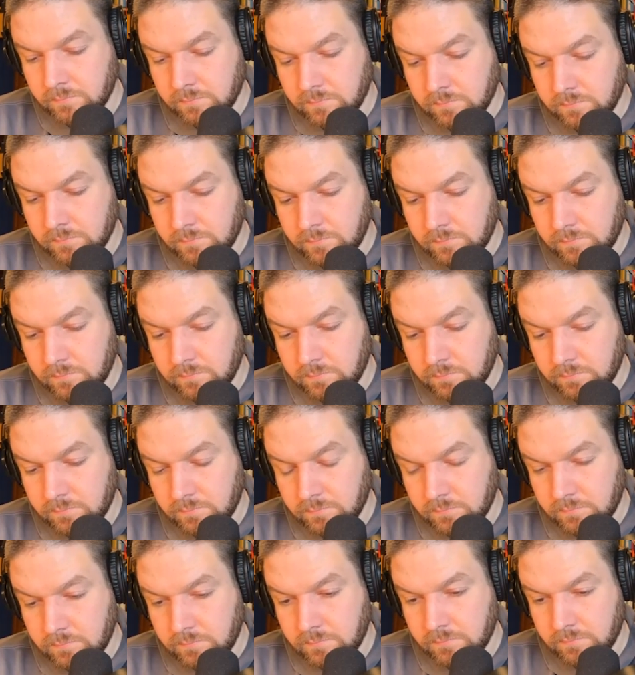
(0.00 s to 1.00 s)

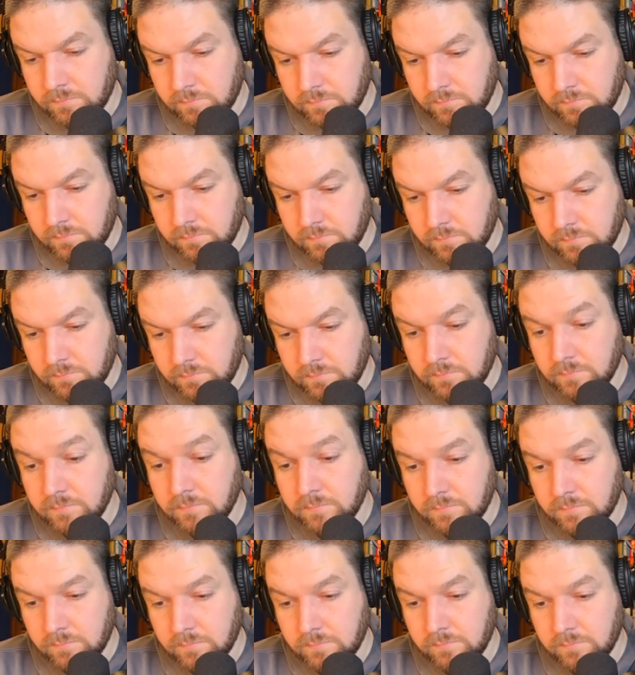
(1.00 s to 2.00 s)

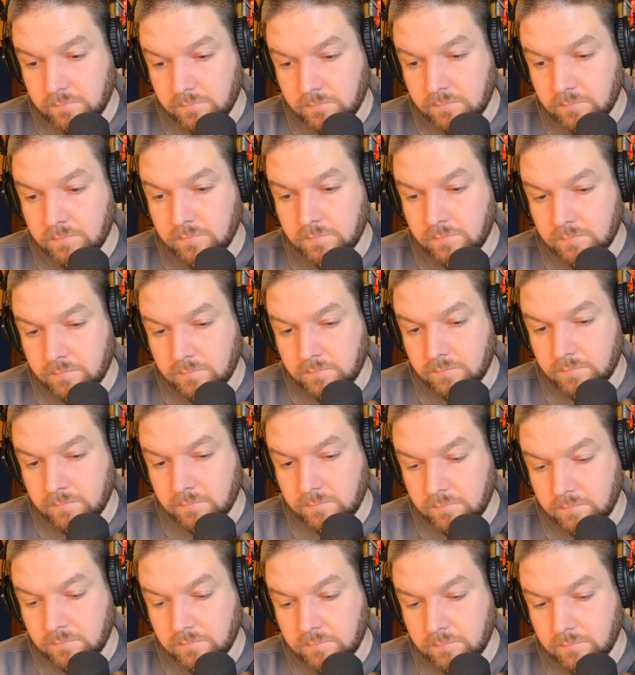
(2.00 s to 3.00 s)

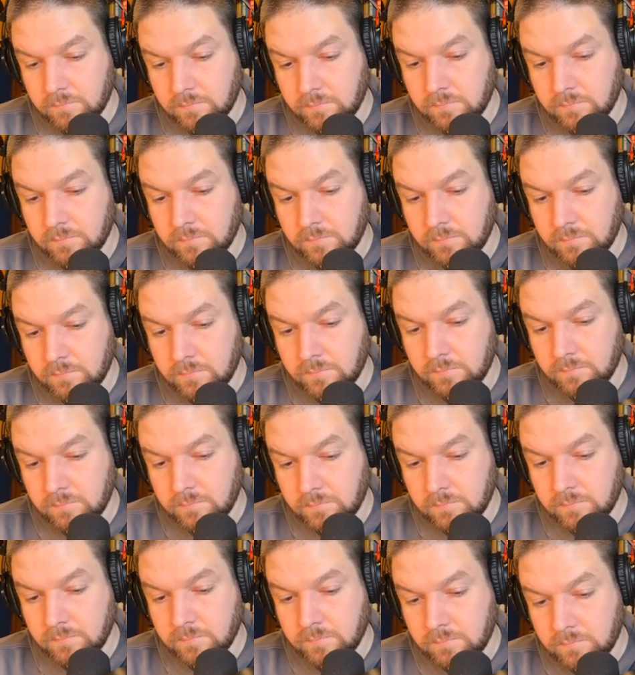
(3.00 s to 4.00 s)

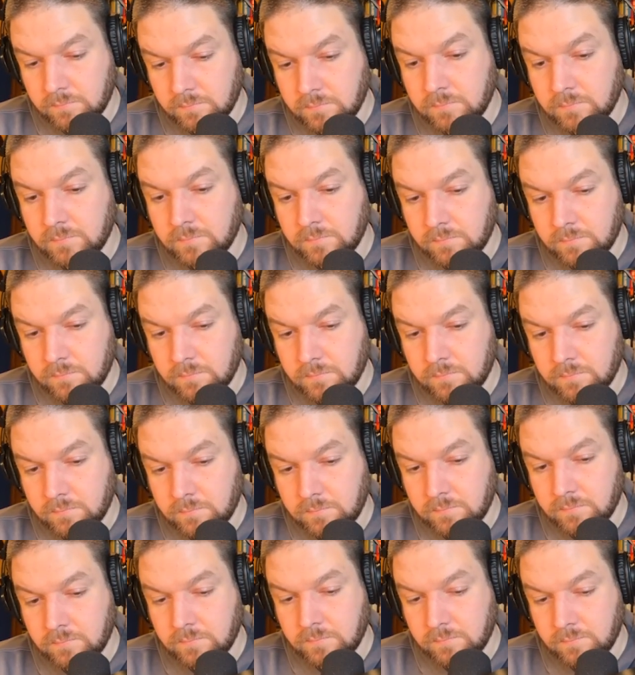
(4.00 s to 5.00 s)

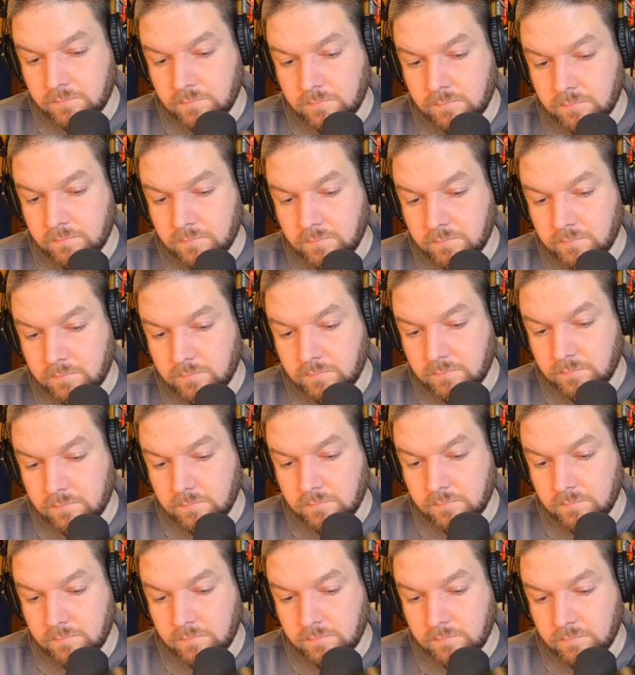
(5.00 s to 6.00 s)

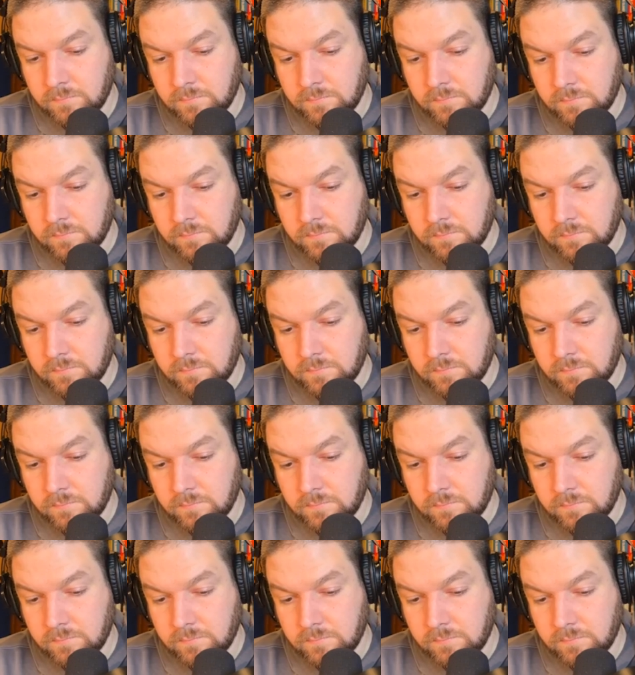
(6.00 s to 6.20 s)
This person isn't speaking.